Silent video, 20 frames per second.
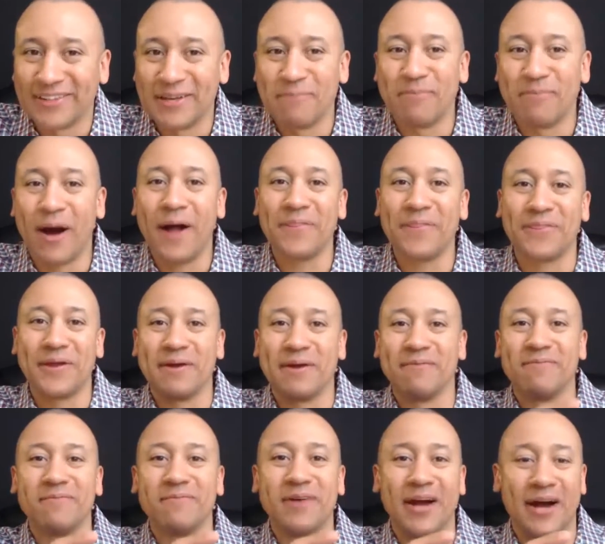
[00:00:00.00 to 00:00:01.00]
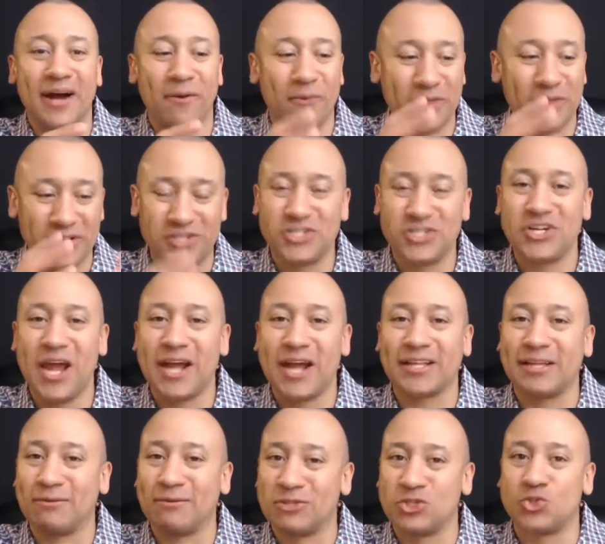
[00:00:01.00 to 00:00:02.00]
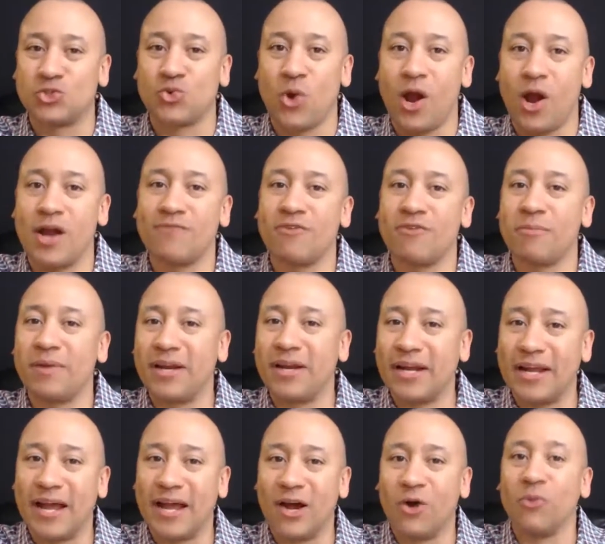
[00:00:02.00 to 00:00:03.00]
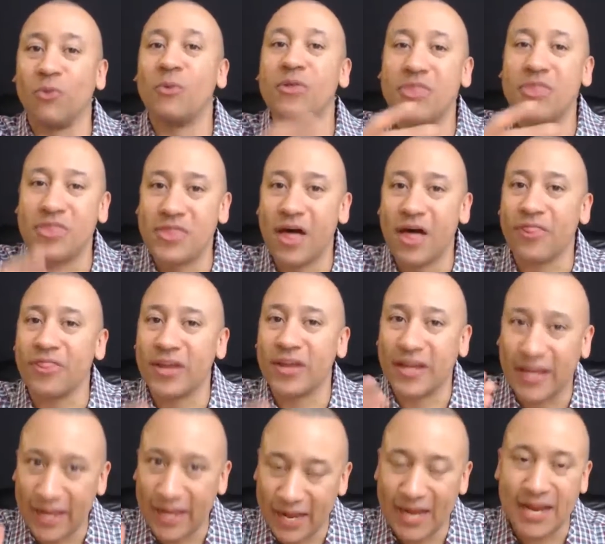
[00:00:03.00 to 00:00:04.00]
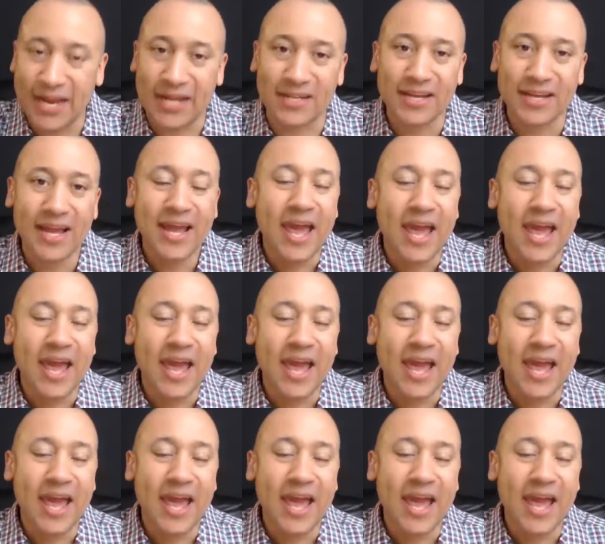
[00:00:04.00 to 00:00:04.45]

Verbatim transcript: They bought them with a check that was drawn from an account with nothing in it.